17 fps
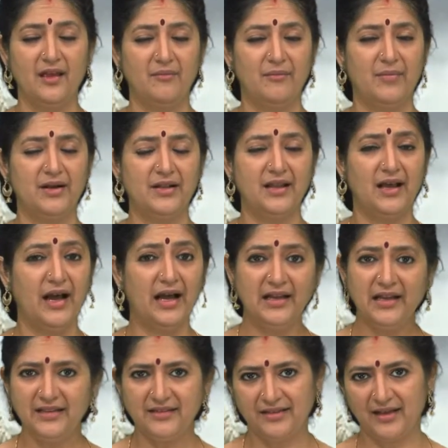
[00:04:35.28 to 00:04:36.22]
But the
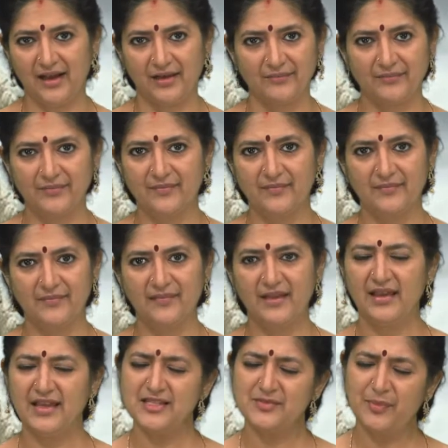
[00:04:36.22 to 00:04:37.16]
anitya
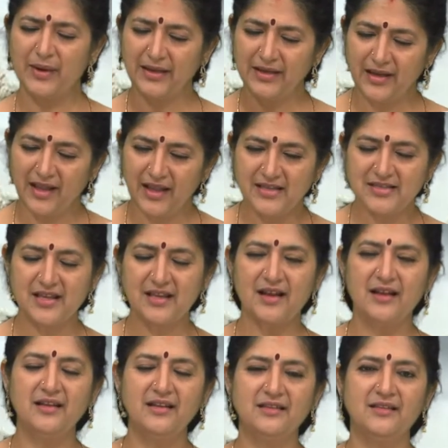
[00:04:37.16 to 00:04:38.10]
is by nature
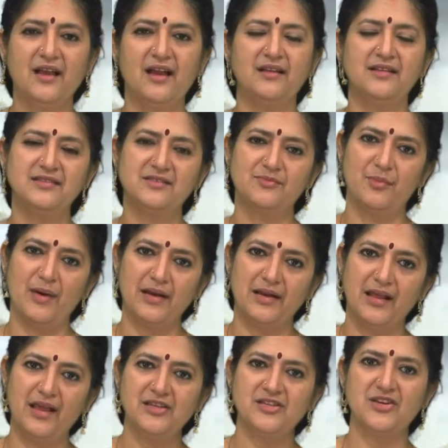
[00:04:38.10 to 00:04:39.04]
anitya, it is by
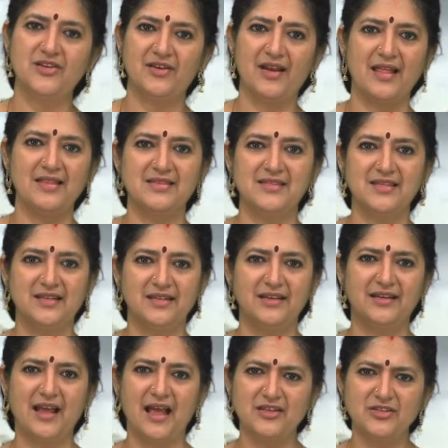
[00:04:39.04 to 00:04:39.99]
nature transient,
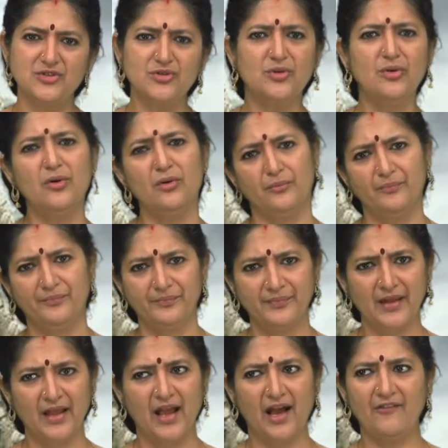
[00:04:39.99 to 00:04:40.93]
it has to go.
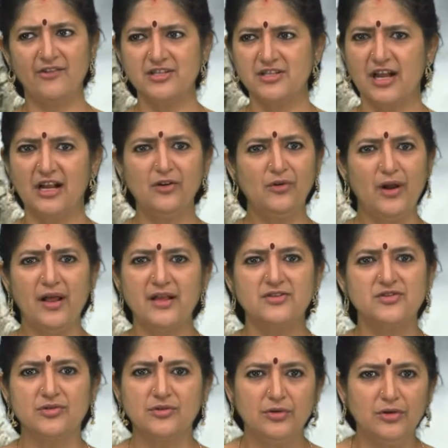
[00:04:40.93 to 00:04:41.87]
Our childhood has
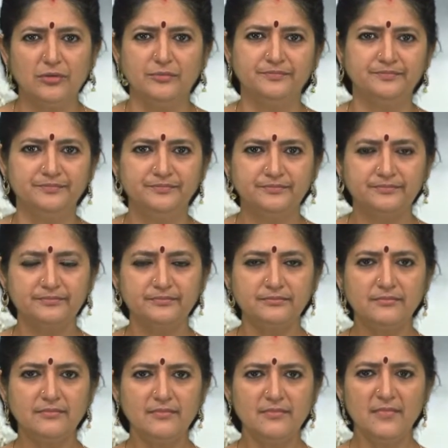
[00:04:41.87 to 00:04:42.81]
to go.
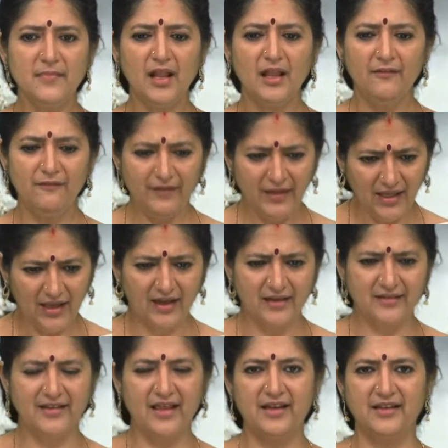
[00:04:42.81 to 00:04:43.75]
We
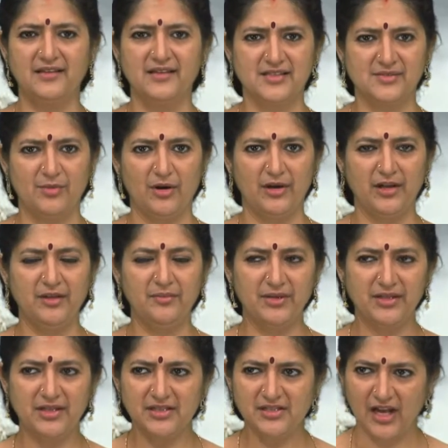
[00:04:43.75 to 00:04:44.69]
are there in this body,
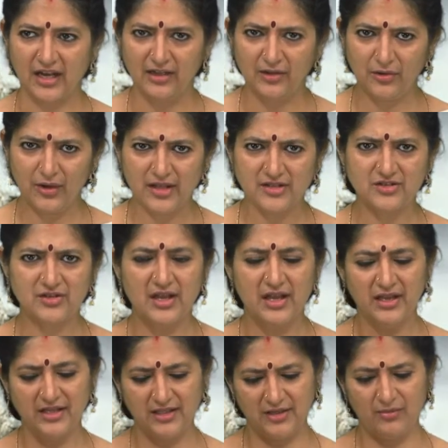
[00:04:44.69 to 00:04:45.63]
but the childhood
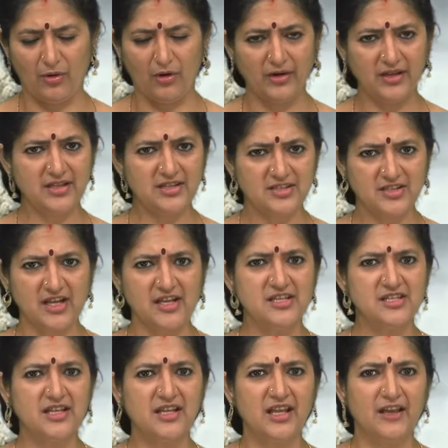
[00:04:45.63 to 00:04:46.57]
the body is
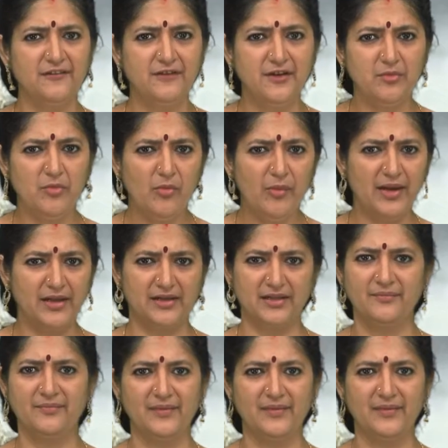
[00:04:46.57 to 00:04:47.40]
changing every moment.